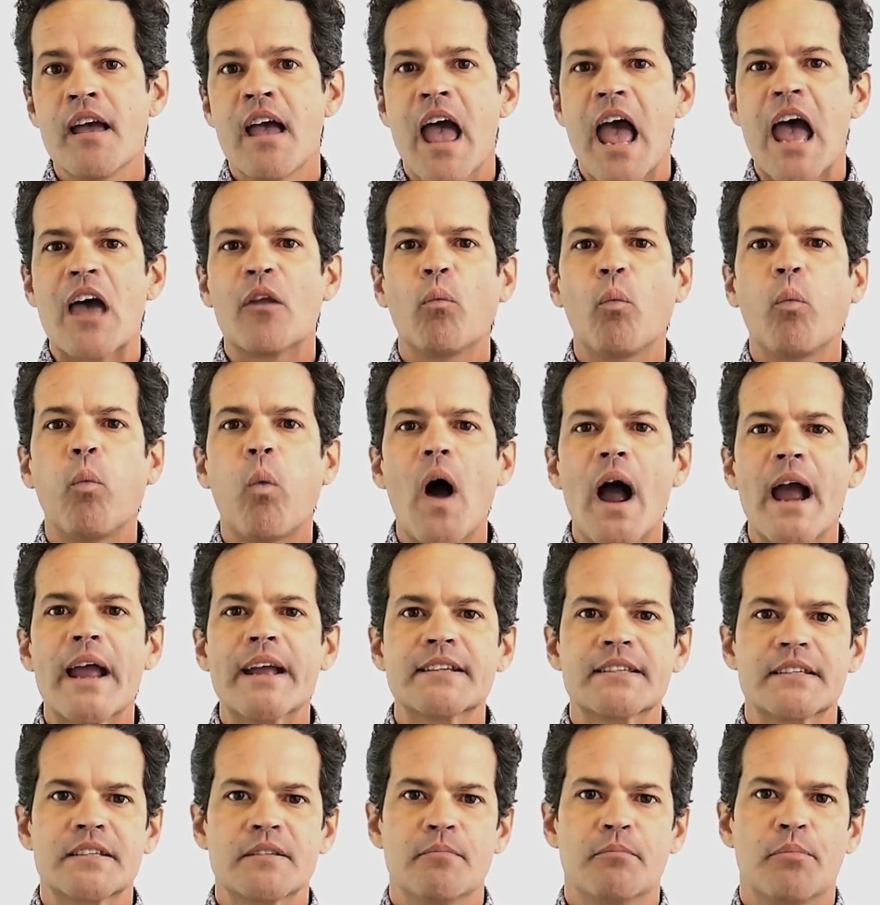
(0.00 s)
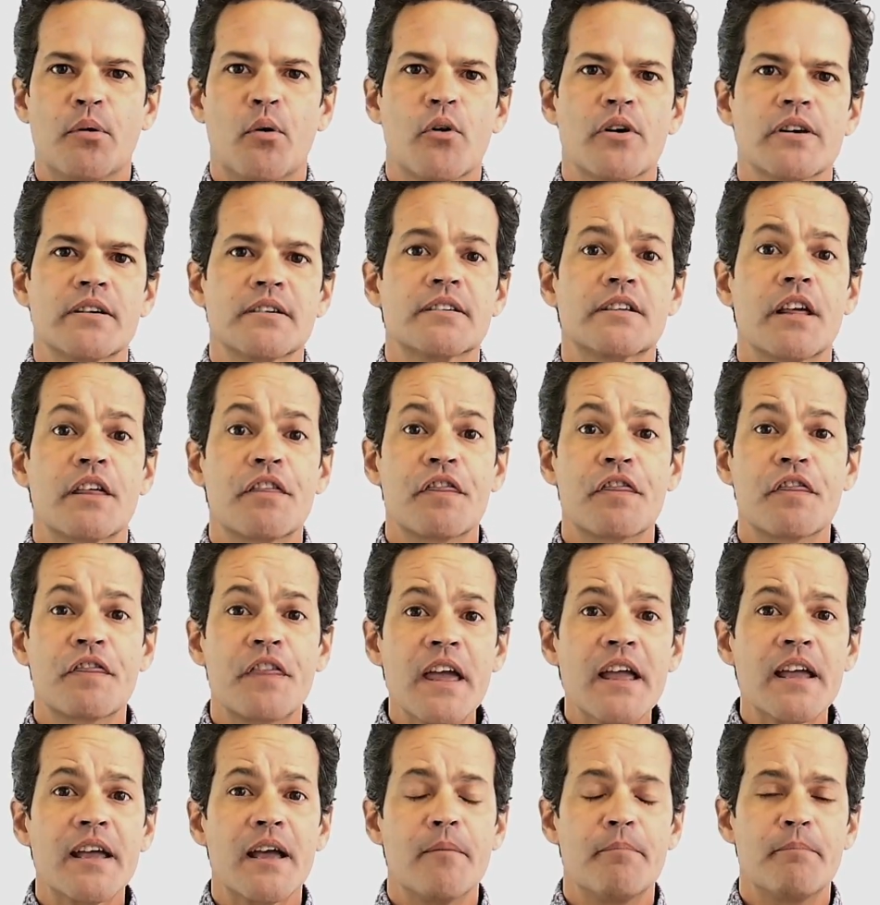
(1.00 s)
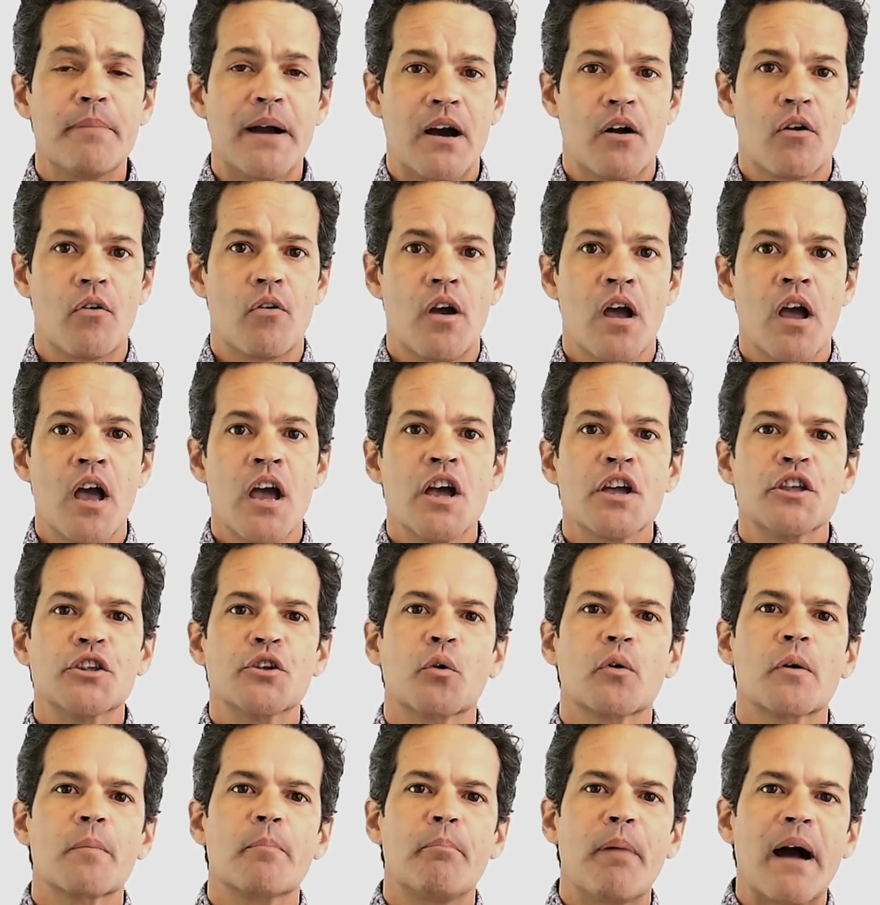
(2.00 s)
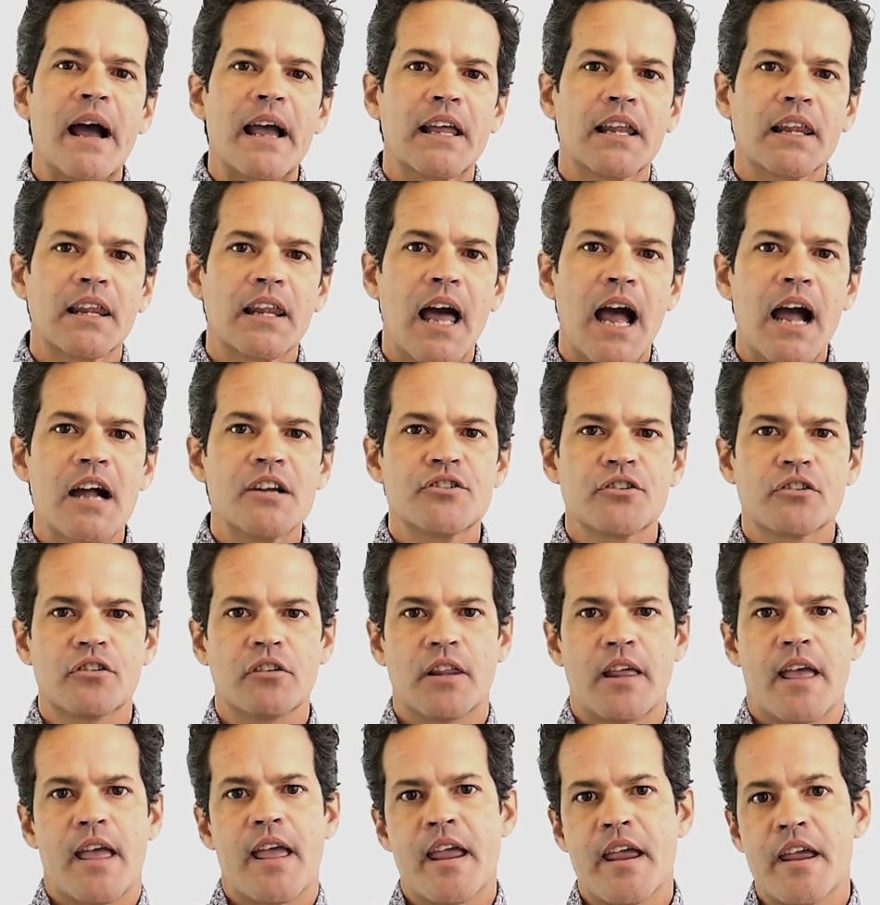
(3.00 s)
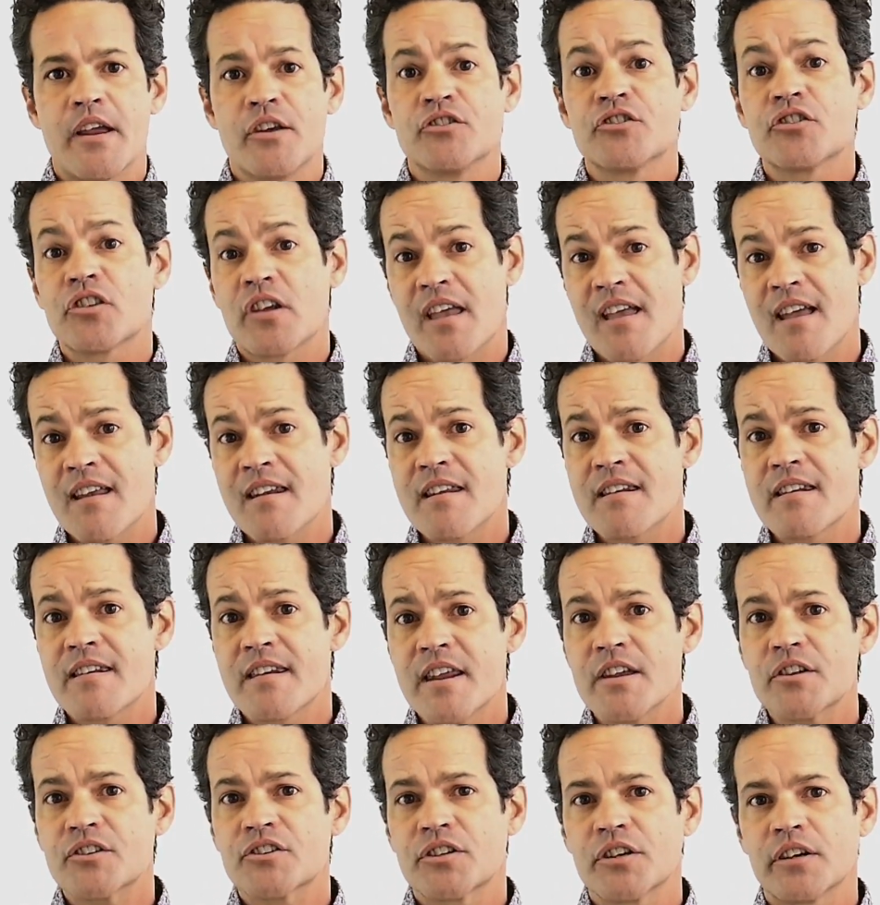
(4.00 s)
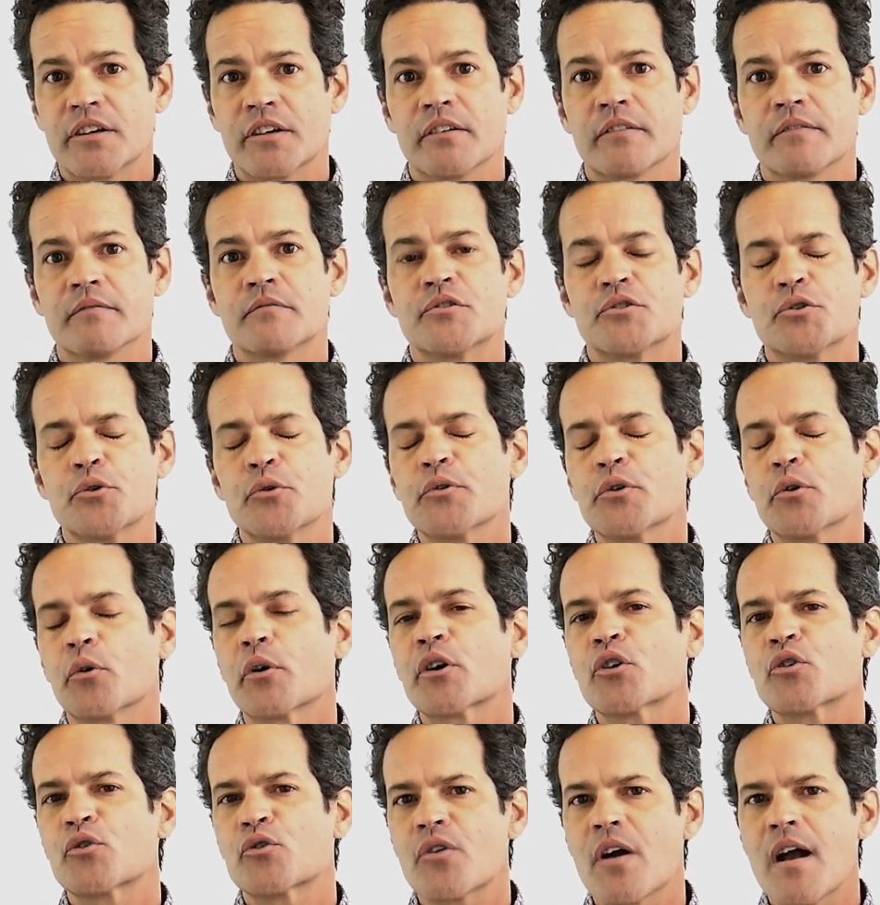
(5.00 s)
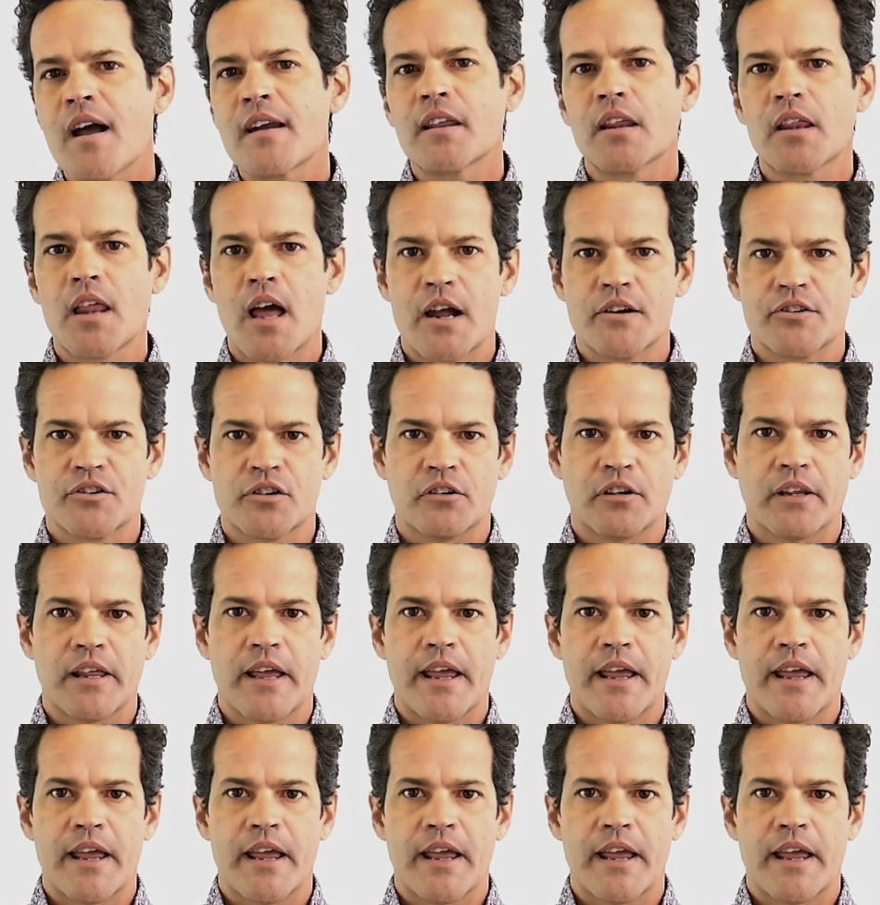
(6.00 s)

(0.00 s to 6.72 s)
and why it's important to think about your biological age in addition to your chronological